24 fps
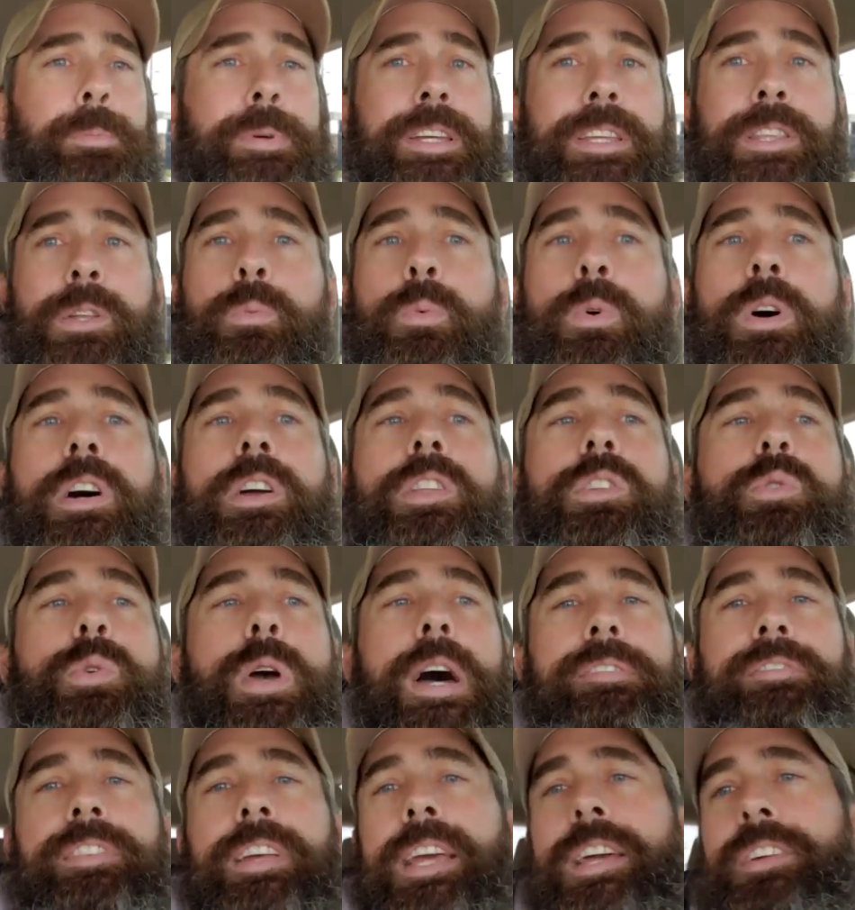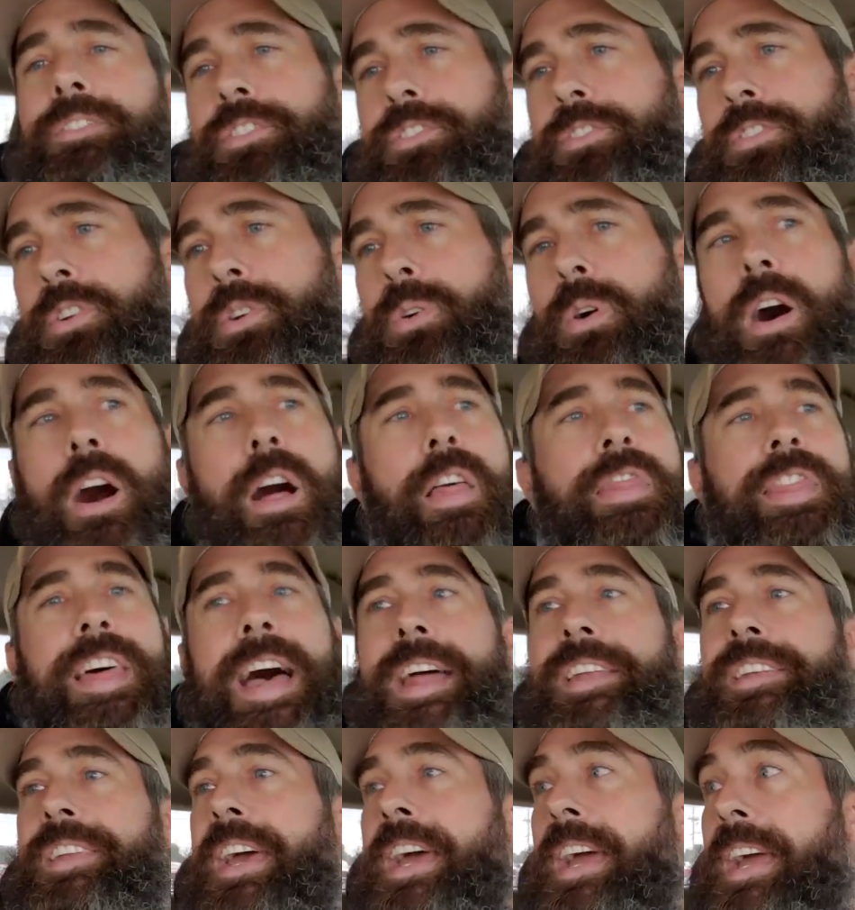be the one you have to answer to on
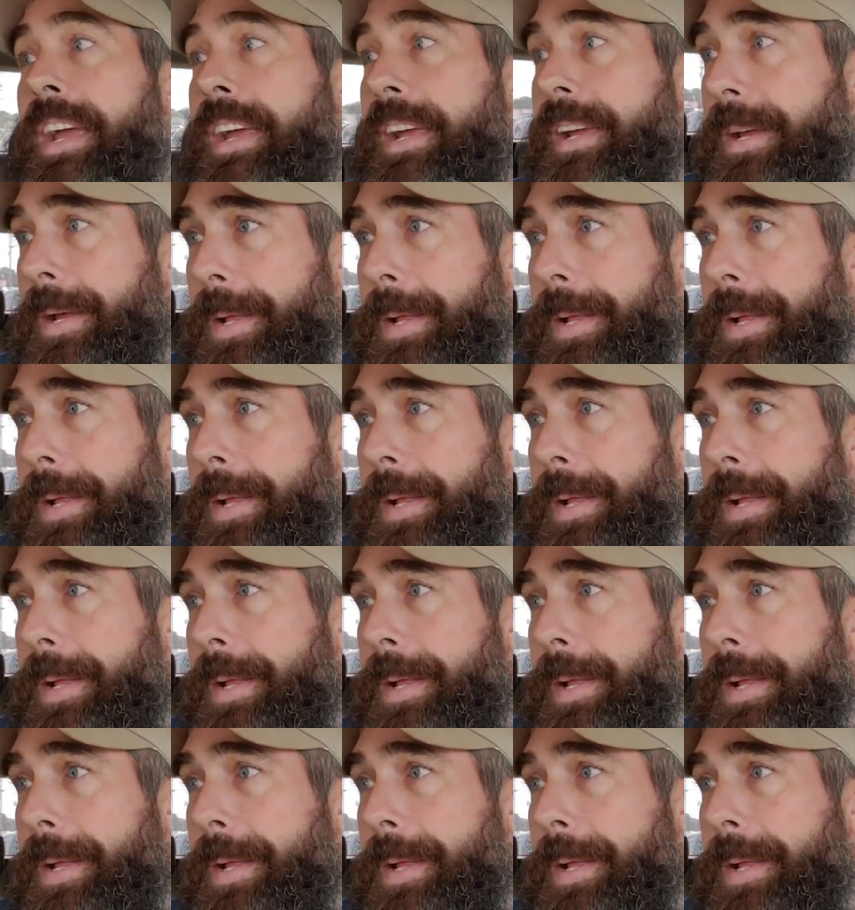that day.